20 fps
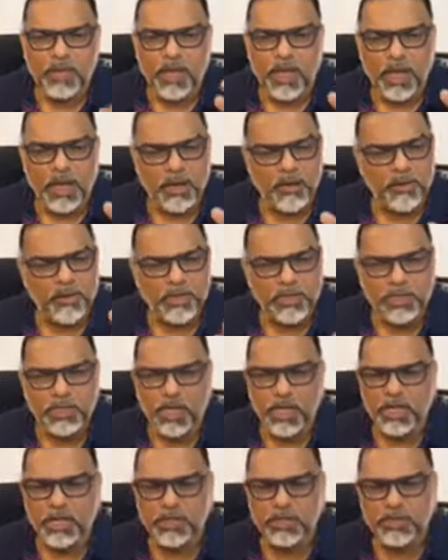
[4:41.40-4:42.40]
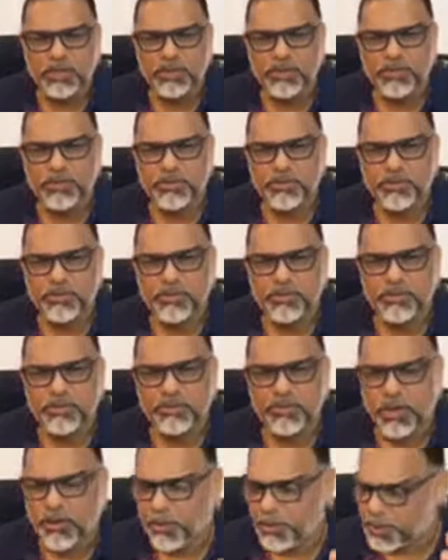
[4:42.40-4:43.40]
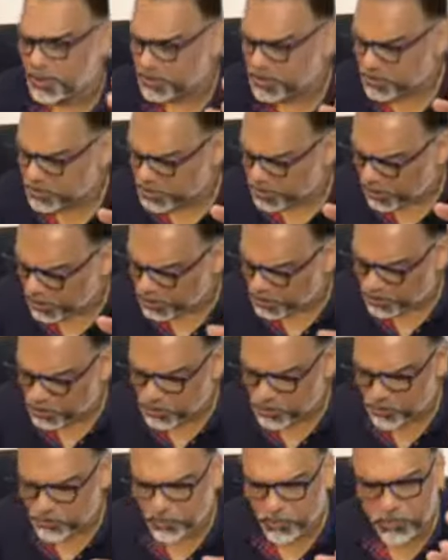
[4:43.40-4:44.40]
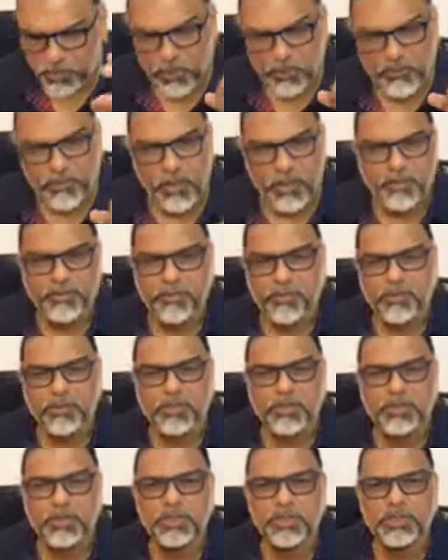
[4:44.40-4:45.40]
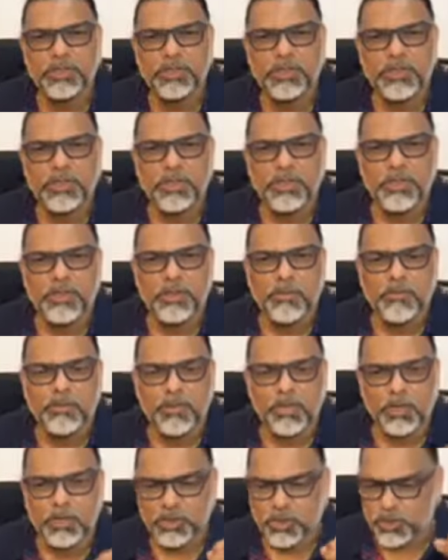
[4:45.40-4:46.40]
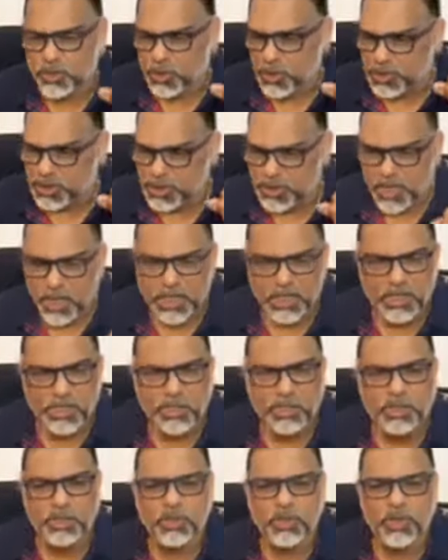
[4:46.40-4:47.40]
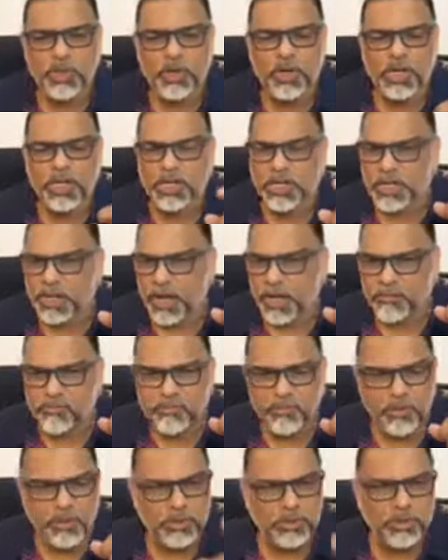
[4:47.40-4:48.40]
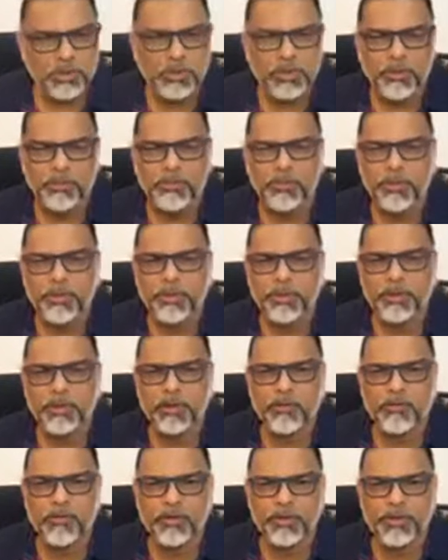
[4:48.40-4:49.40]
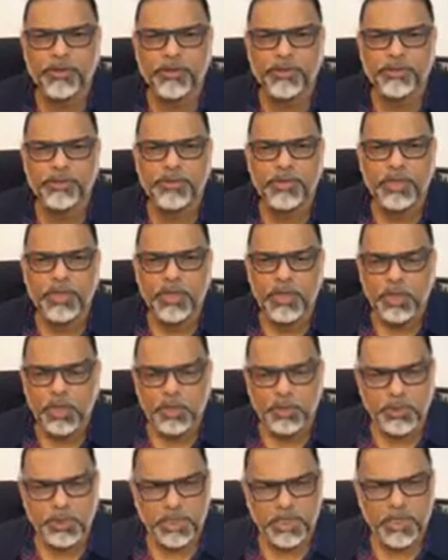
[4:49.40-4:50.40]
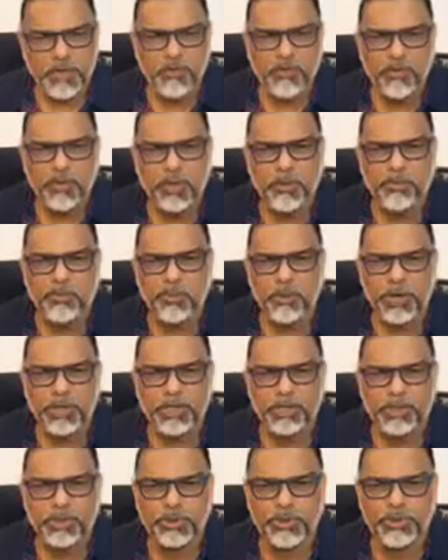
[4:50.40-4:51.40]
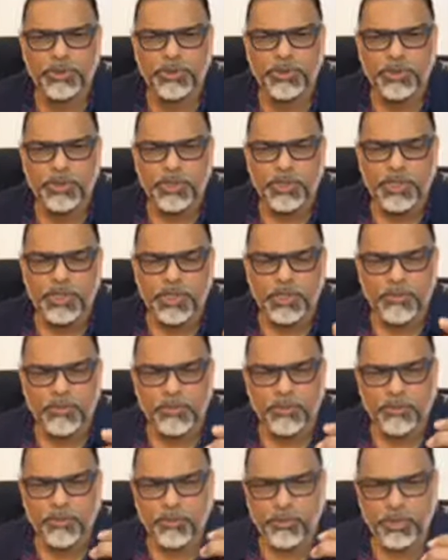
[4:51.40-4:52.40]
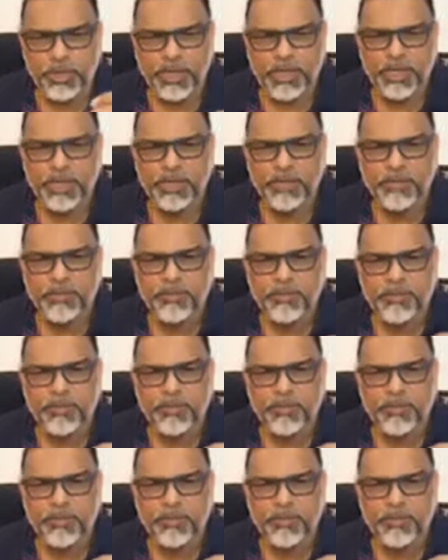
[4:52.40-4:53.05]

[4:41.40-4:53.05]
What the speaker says: And I want to thank you. I want to thank you for your faithfulness, because you are standing strong and God will do the miracle for you. He will give you the breakthrough. He will bring